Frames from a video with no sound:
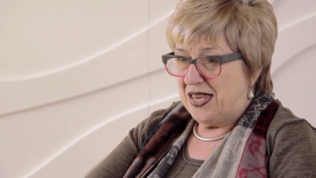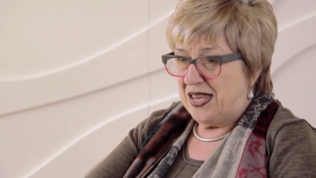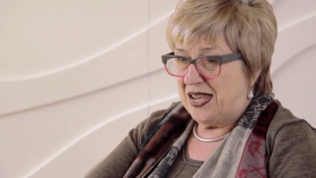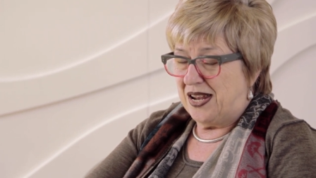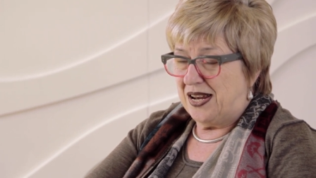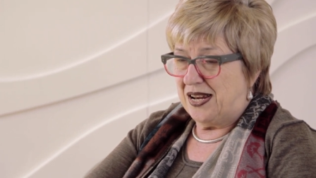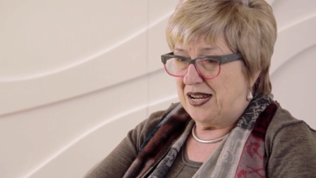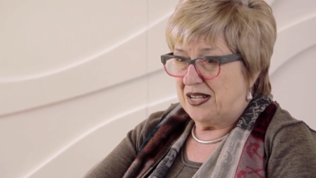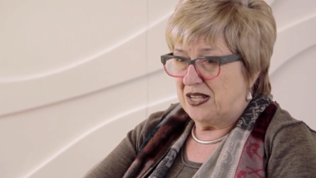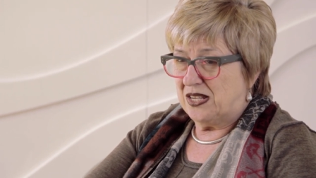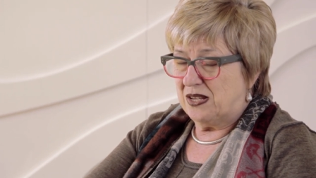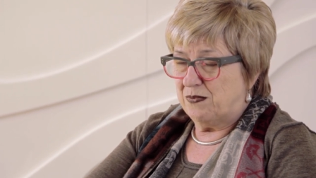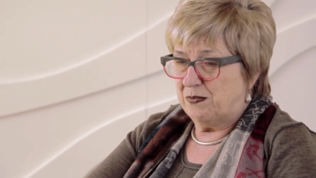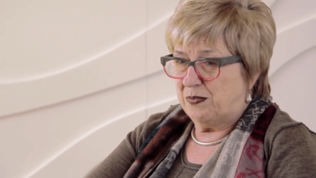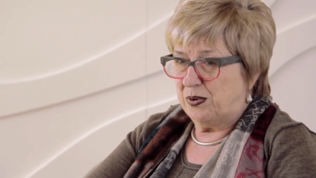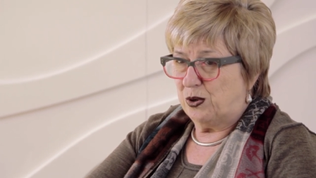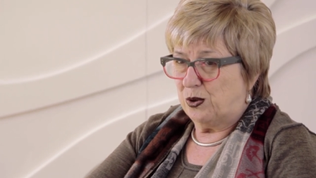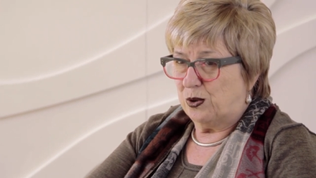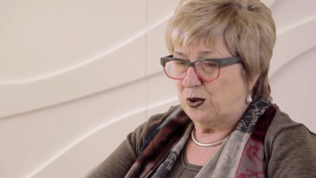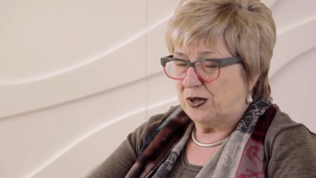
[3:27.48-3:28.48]
It is
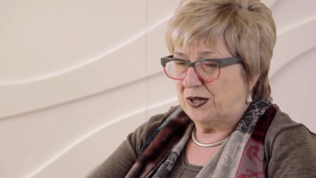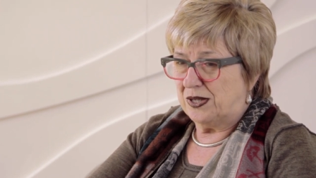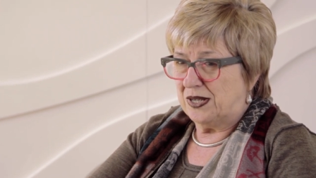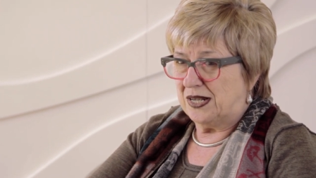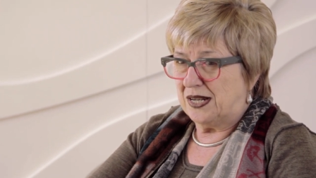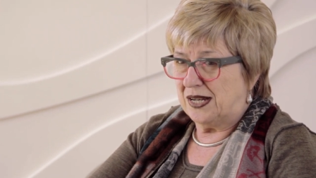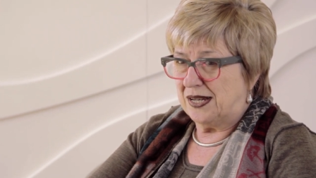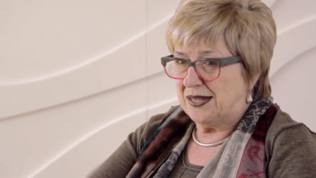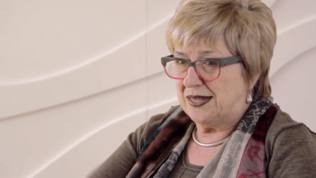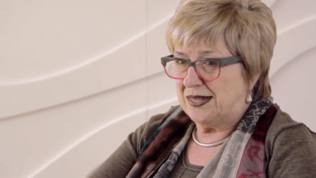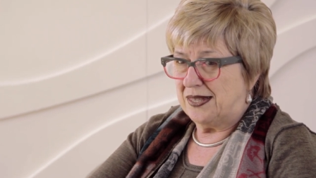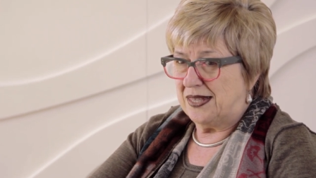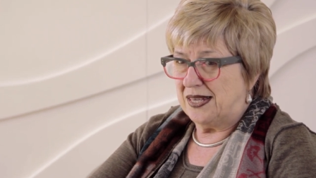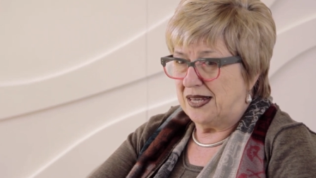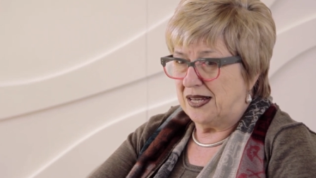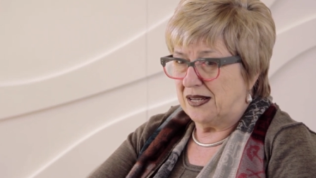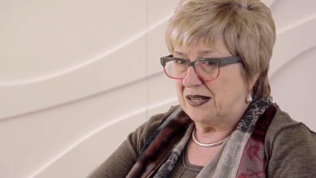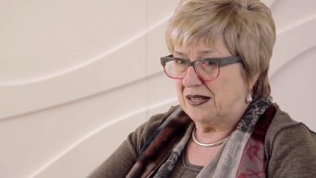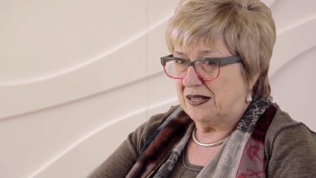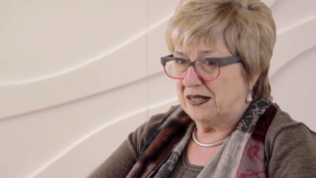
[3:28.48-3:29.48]
important, I
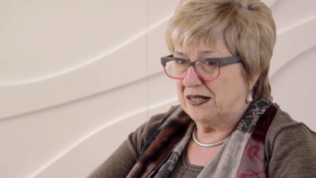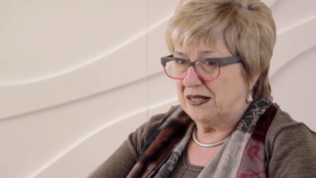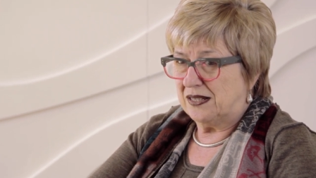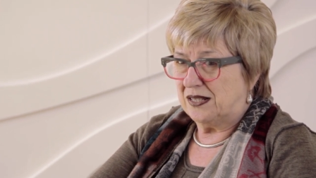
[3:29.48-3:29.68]
think,